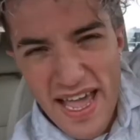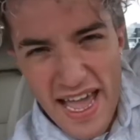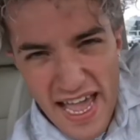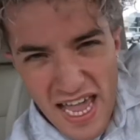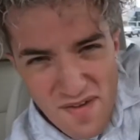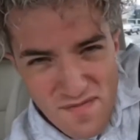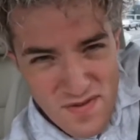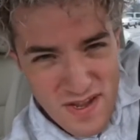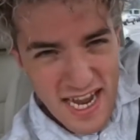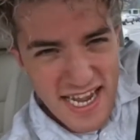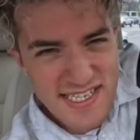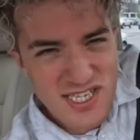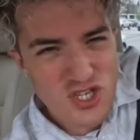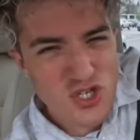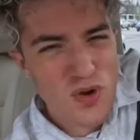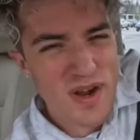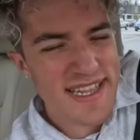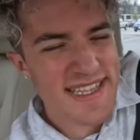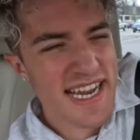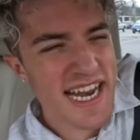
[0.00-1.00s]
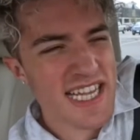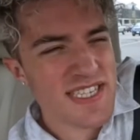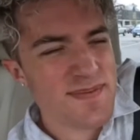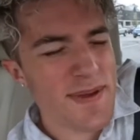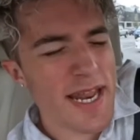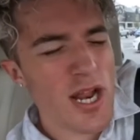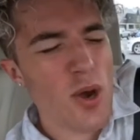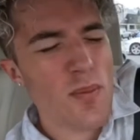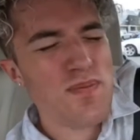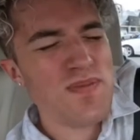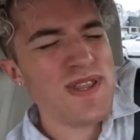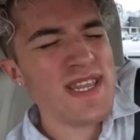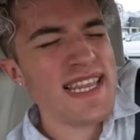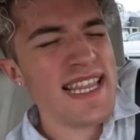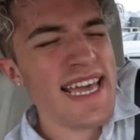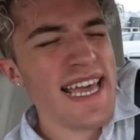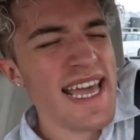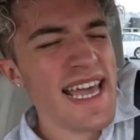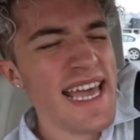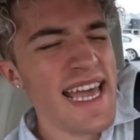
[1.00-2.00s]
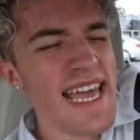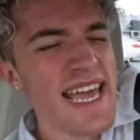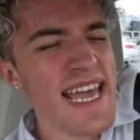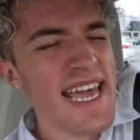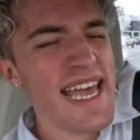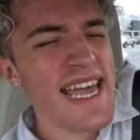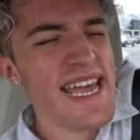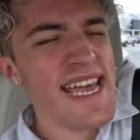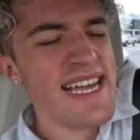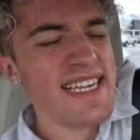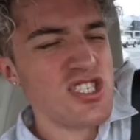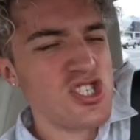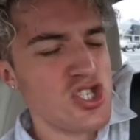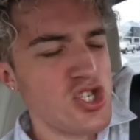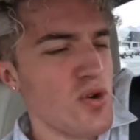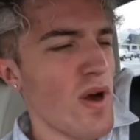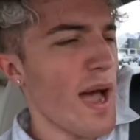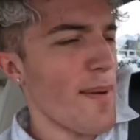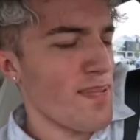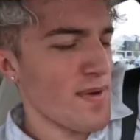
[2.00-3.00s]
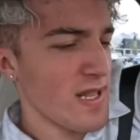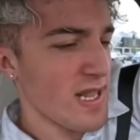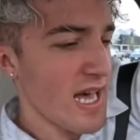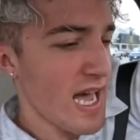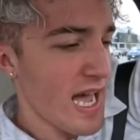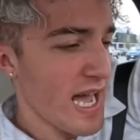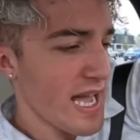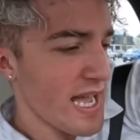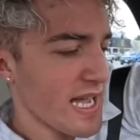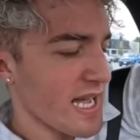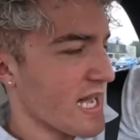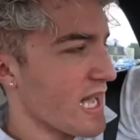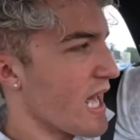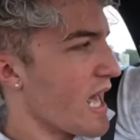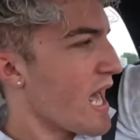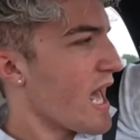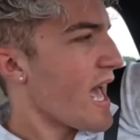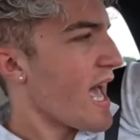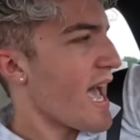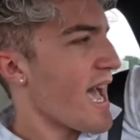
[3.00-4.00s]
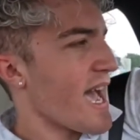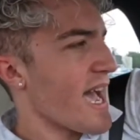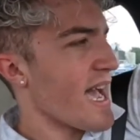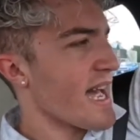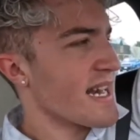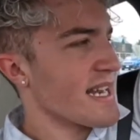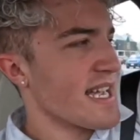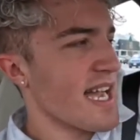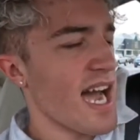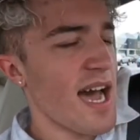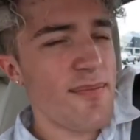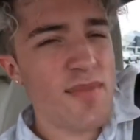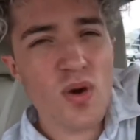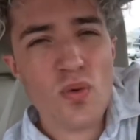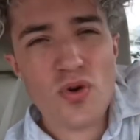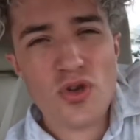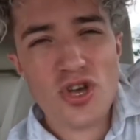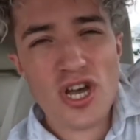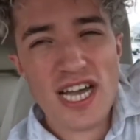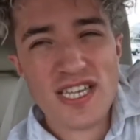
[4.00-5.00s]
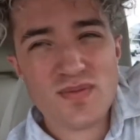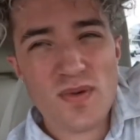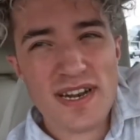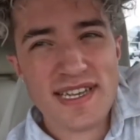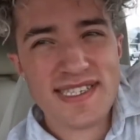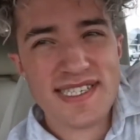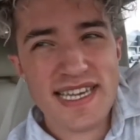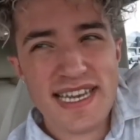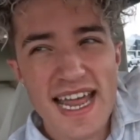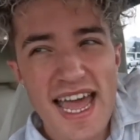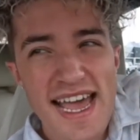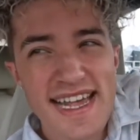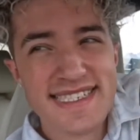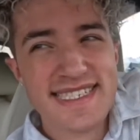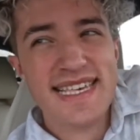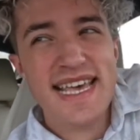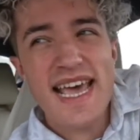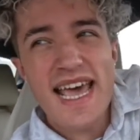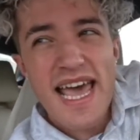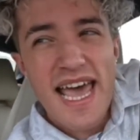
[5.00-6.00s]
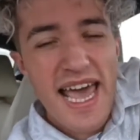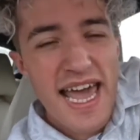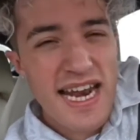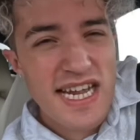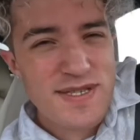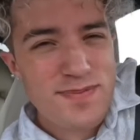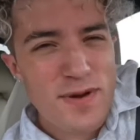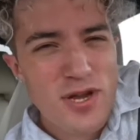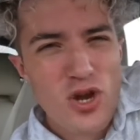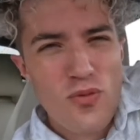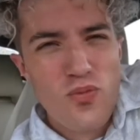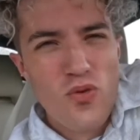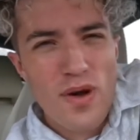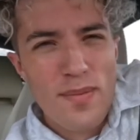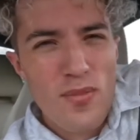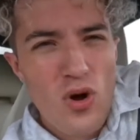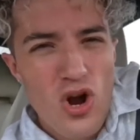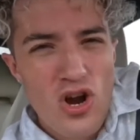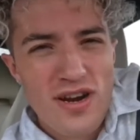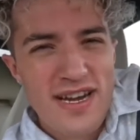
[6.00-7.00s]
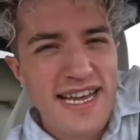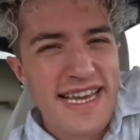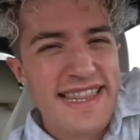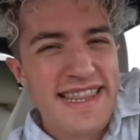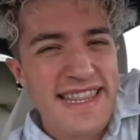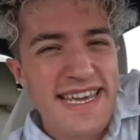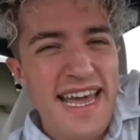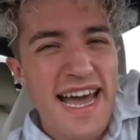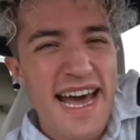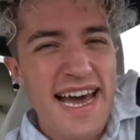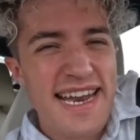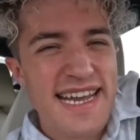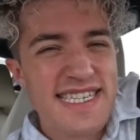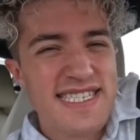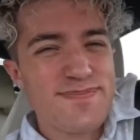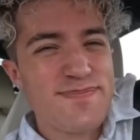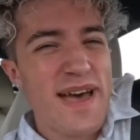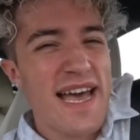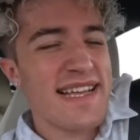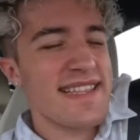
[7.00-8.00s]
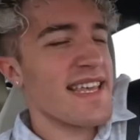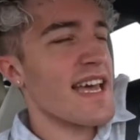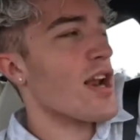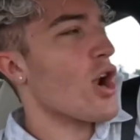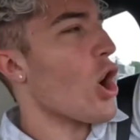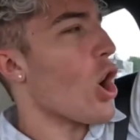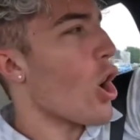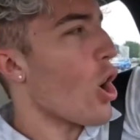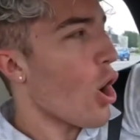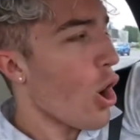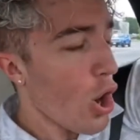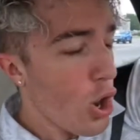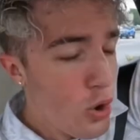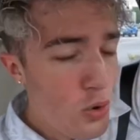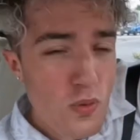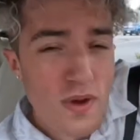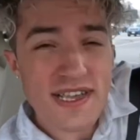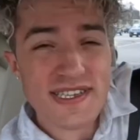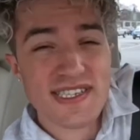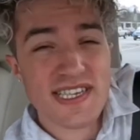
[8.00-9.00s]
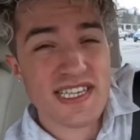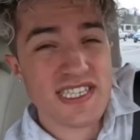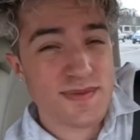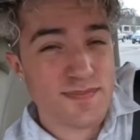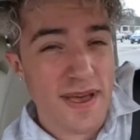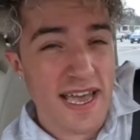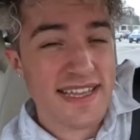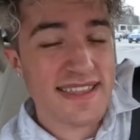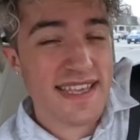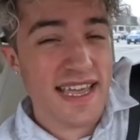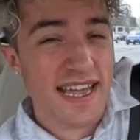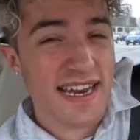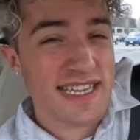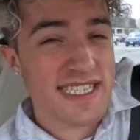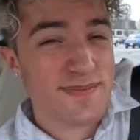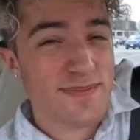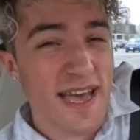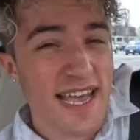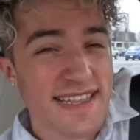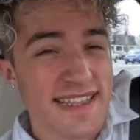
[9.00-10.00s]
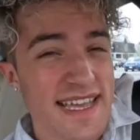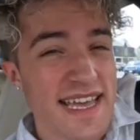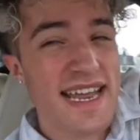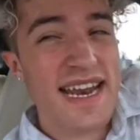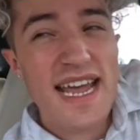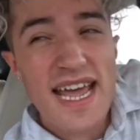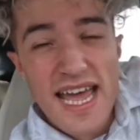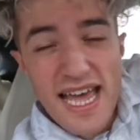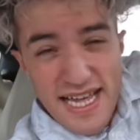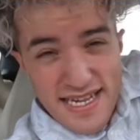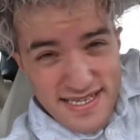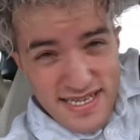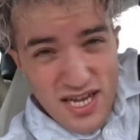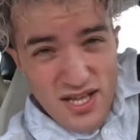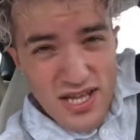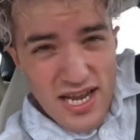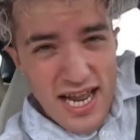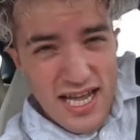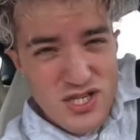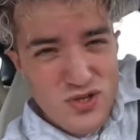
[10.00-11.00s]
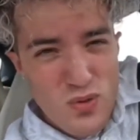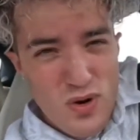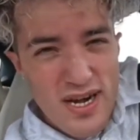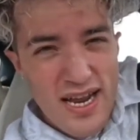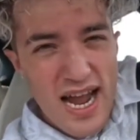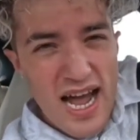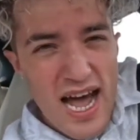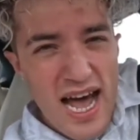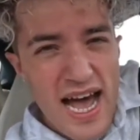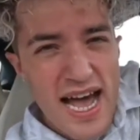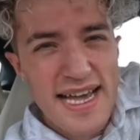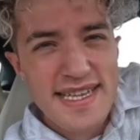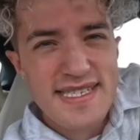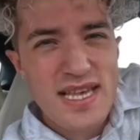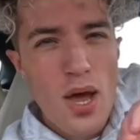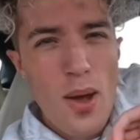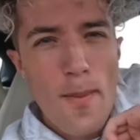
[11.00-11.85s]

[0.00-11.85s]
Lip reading: yeah, if you guys enjoyed today's video, please drop a like and comment what you guys want to see next. It has been your boy Mark, the unexpected. Always expect the unexpected. Till the next one, guys.